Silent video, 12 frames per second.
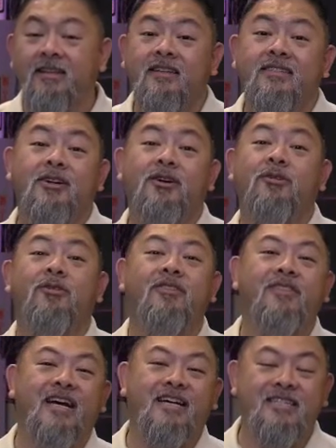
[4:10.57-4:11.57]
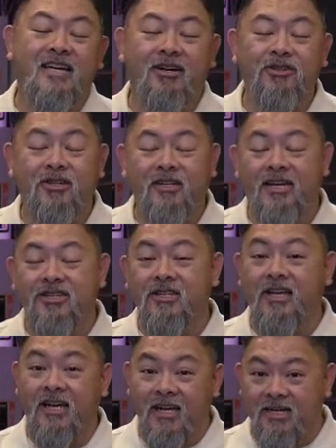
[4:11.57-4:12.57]
So that's how you can
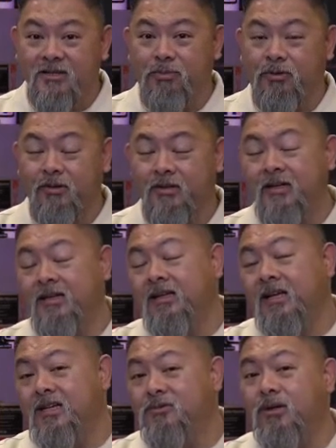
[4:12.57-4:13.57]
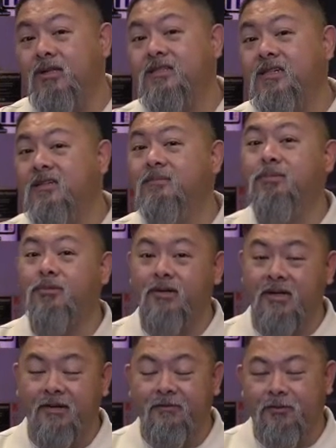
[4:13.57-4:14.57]
actually export as well as import
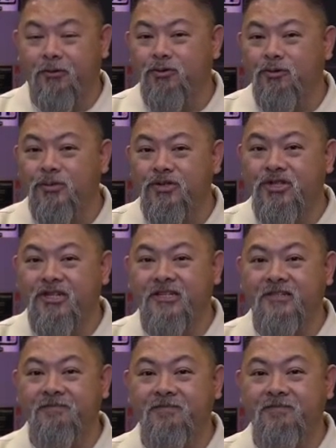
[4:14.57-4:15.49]
a virtual machine.